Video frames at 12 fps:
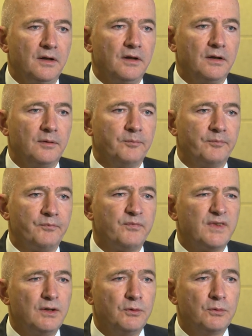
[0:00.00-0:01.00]
um,
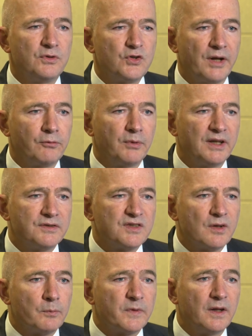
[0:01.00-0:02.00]
you generate
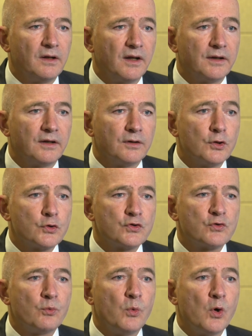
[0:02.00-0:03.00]
something like
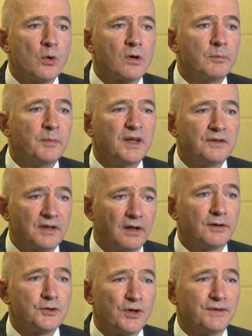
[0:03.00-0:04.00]
swarm
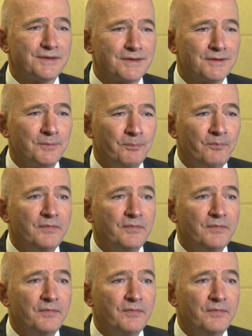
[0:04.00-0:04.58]
intelligence.